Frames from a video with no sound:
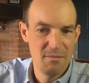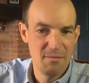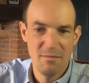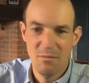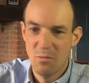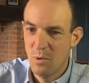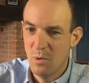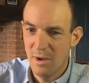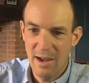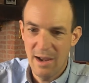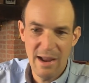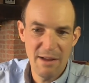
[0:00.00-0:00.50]

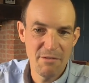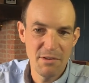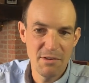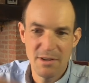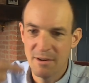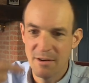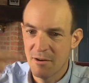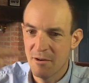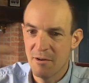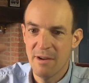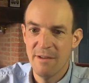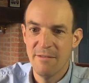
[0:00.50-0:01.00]
will have a
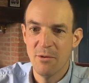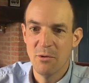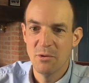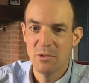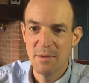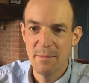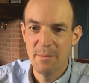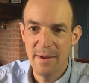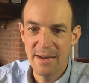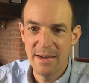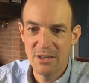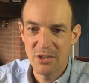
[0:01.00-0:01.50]
degree of
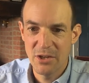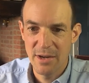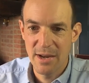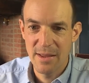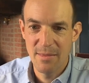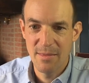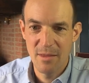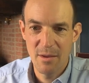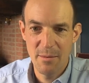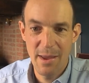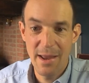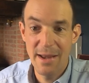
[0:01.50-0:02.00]
automation
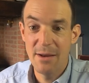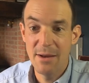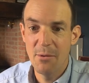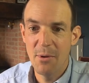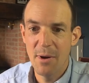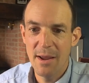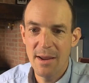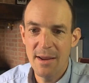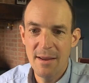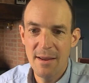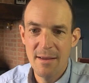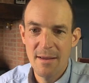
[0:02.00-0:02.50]
in them
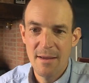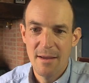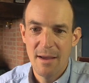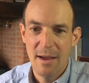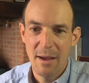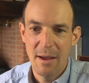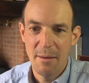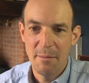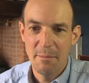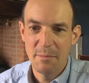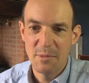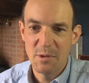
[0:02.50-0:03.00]
anyway,
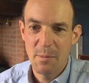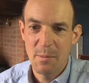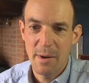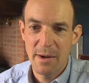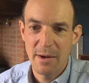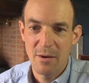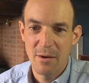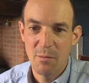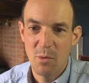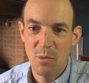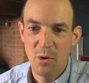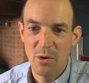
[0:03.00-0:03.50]

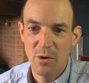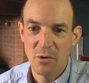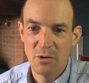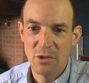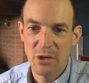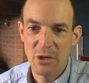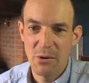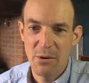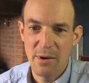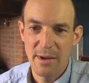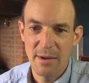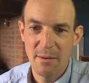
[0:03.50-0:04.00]
depending on what you're
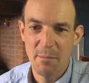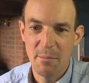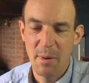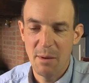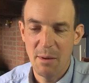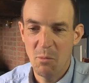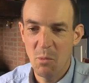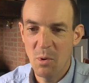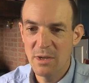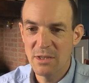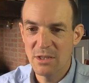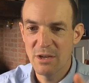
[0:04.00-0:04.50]
doing.
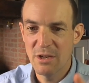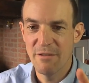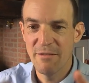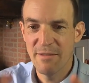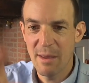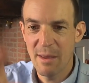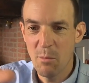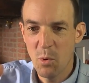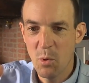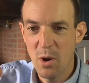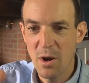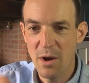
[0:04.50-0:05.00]
But once you've
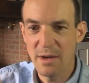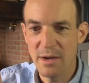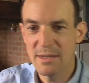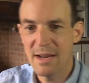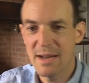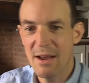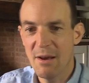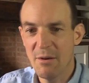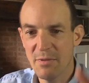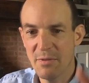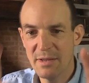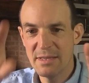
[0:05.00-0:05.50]
then worked
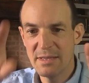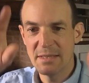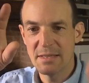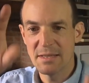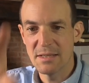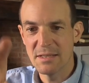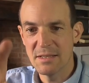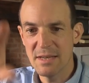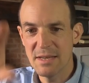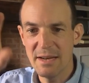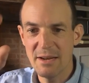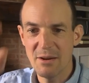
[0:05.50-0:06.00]
out, this is
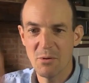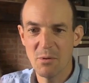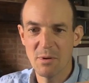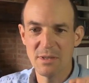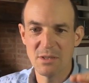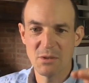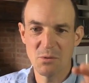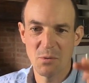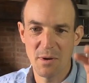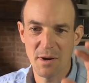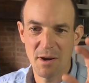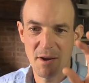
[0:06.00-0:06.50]
the
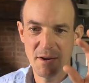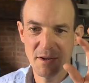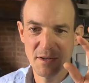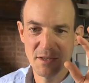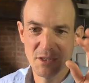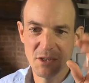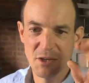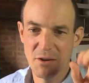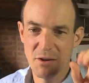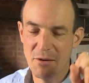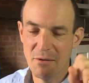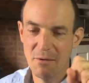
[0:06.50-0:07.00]
sequence we're going
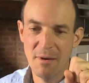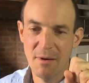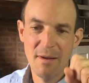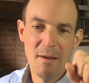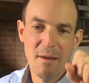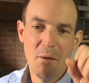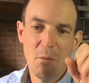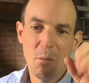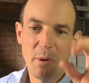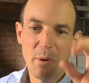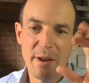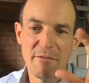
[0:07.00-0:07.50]
to,
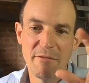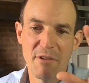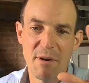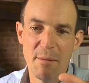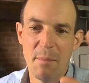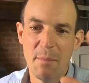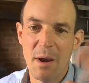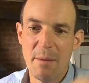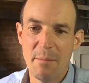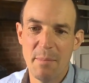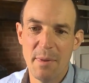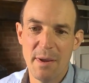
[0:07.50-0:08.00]
whatever it
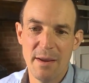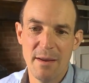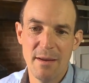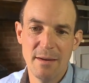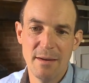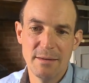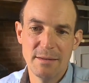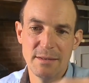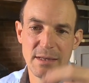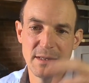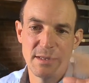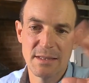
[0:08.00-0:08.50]
might be,
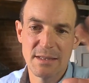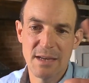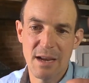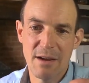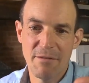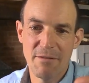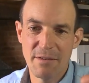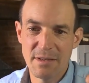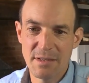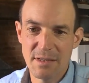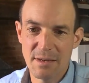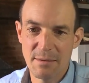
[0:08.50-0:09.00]

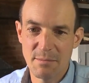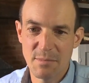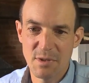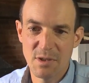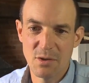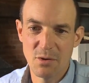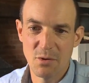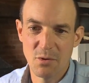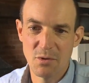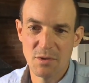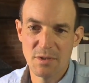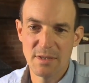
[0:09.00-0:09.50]
discover some
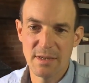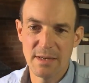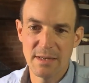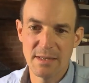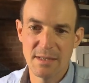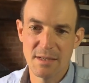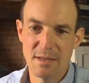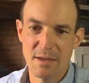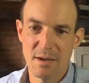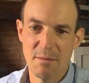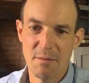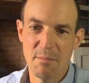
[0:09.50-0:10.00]
source
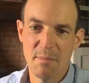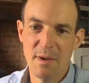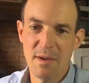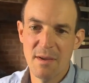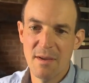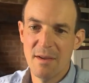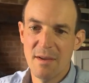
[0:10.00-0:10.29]
system,